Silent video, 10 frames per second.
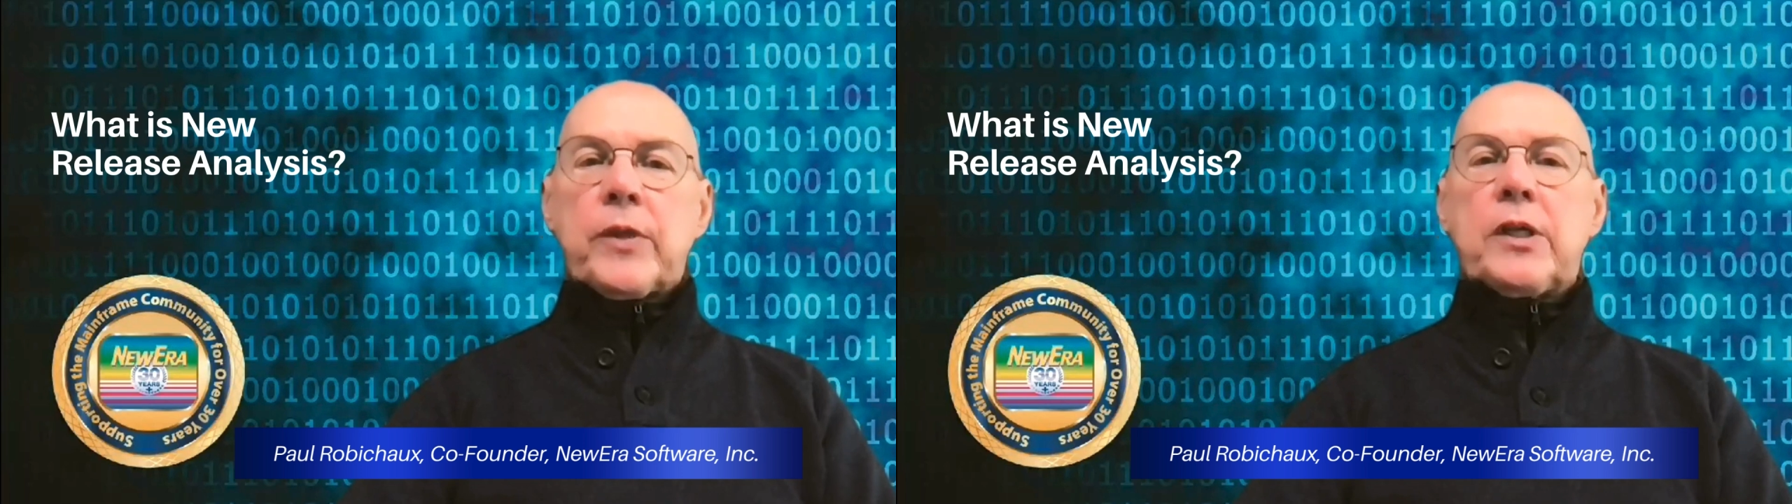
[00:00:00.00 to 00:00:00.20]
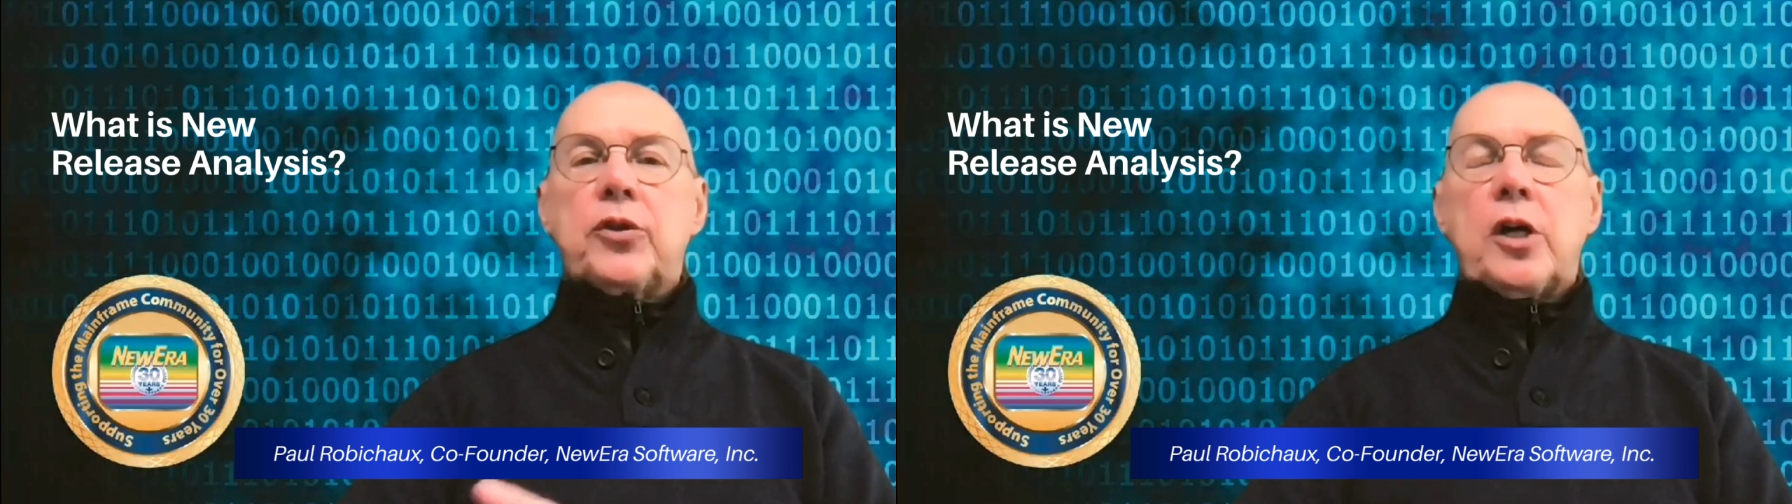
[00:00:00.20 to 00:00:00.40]

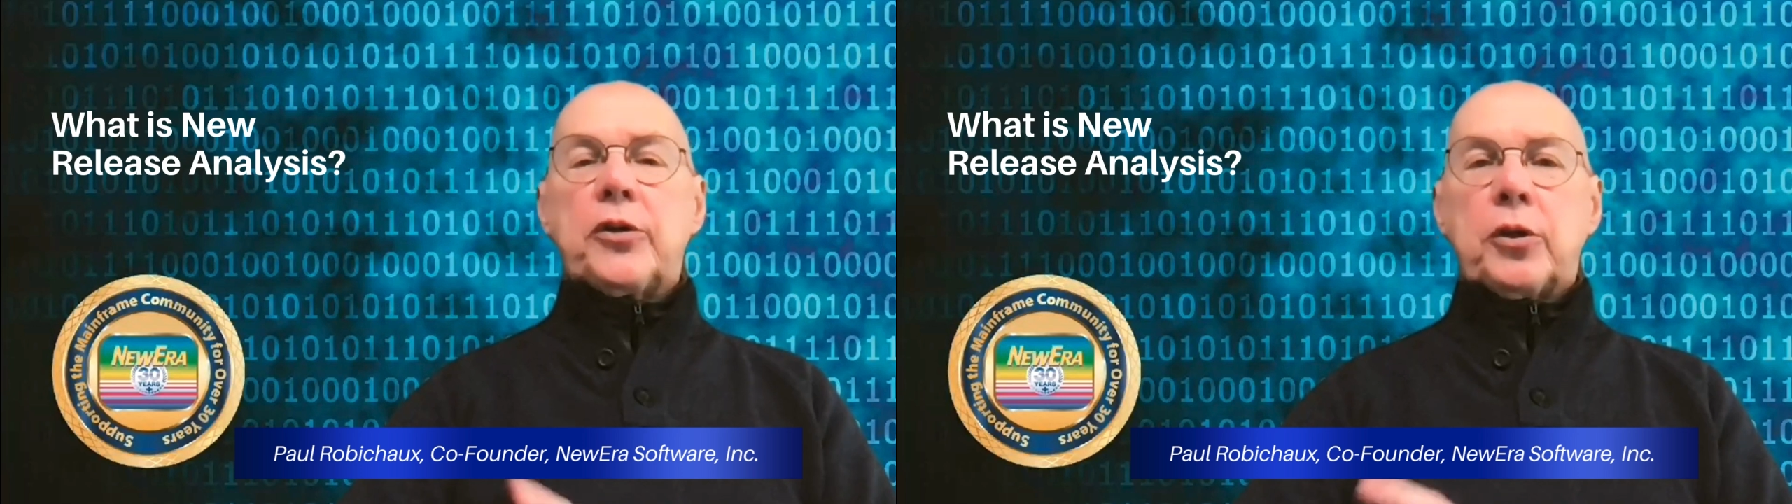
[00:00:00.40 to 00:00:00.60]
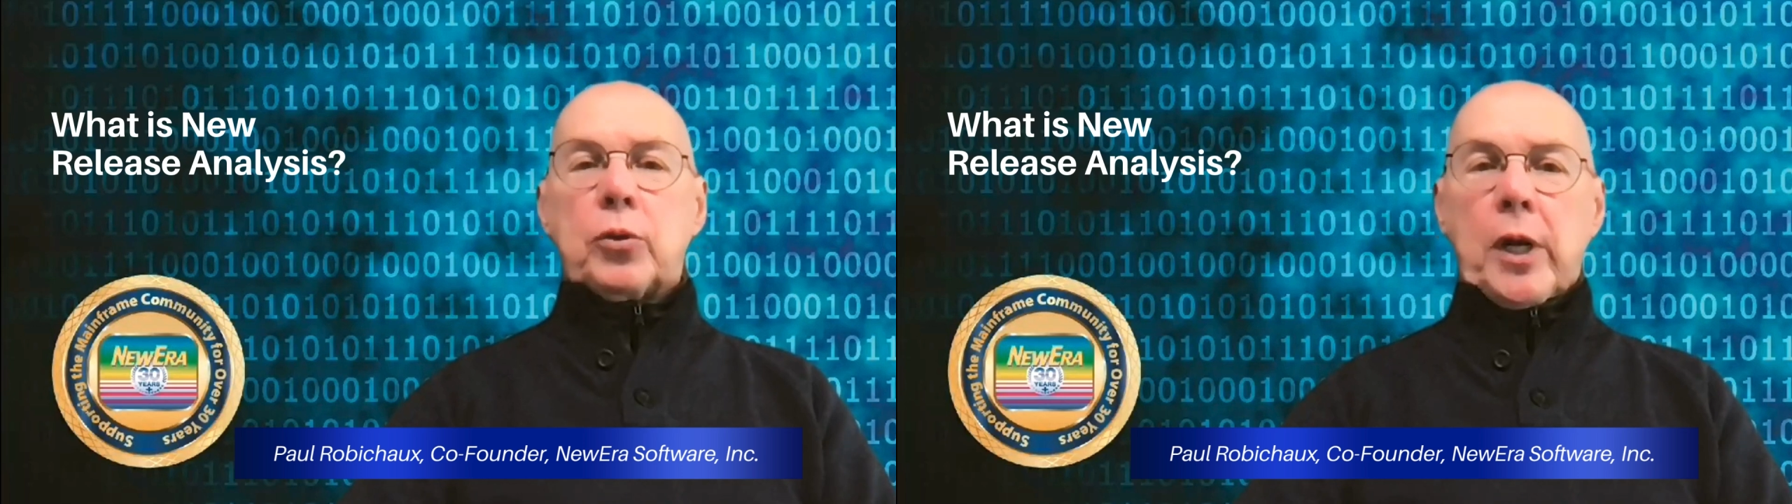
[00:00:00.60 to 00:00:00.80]
is on
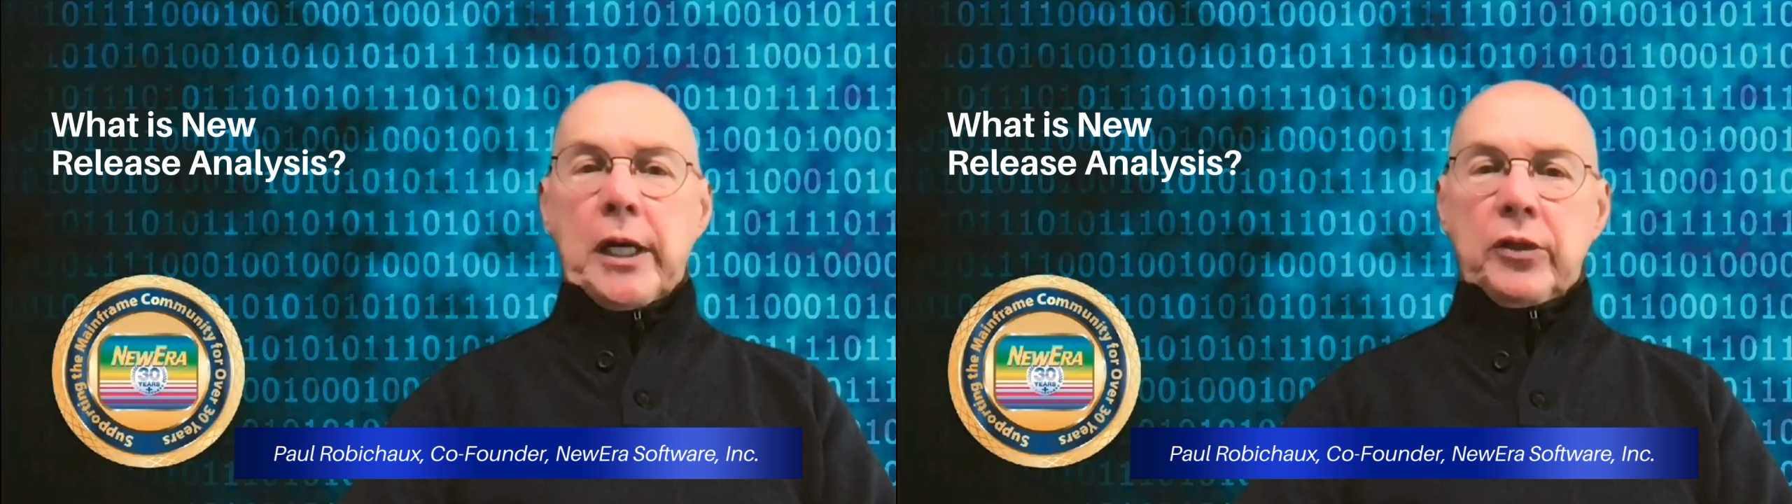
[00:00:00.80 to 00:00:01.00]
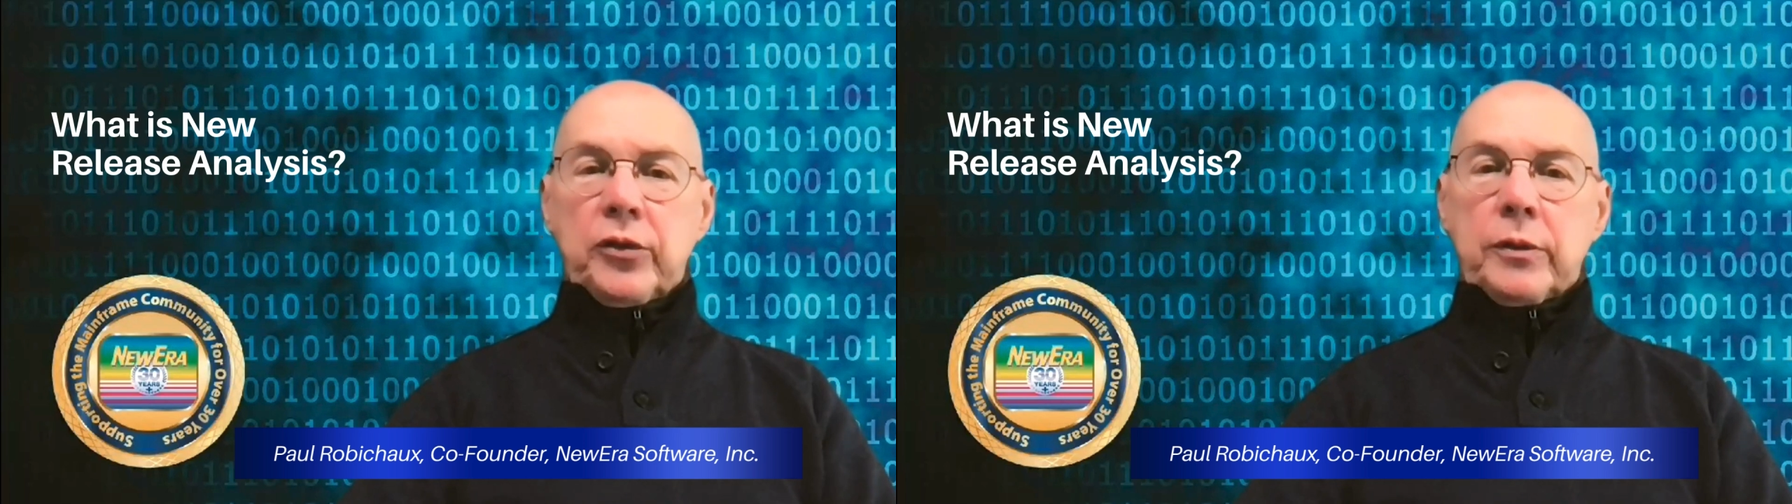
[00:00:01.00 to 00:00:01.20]
the
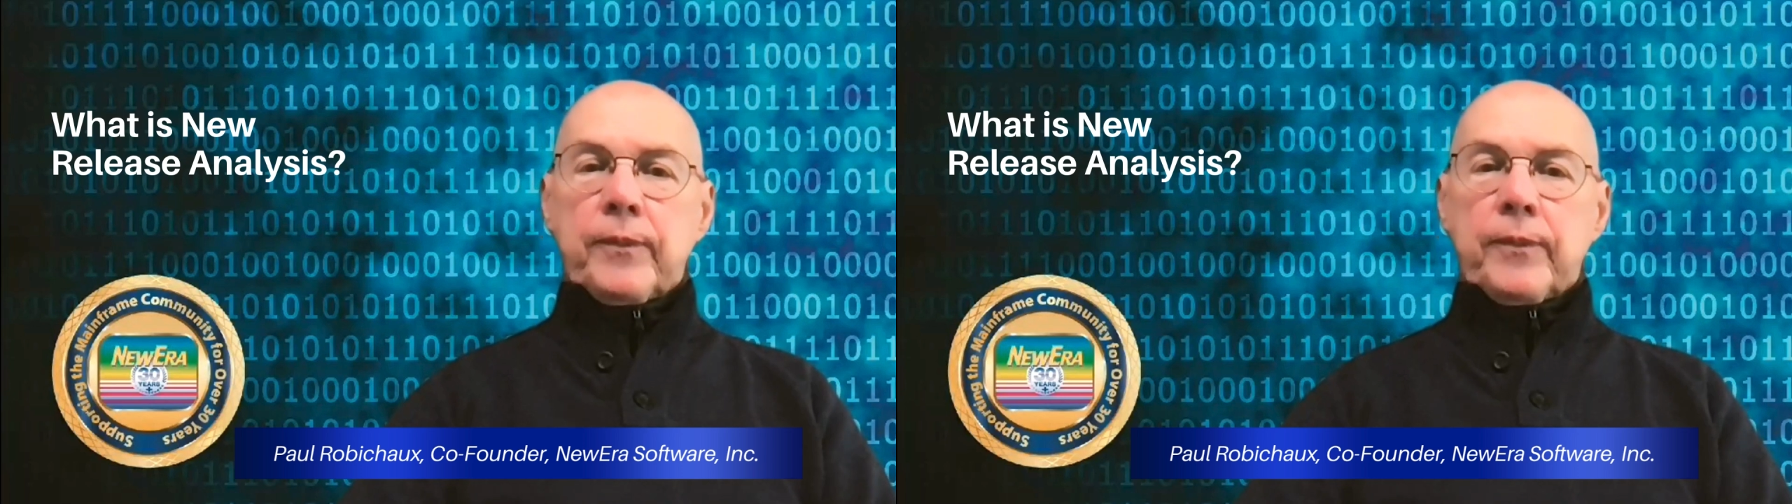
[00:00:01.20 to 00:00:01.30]
horizon.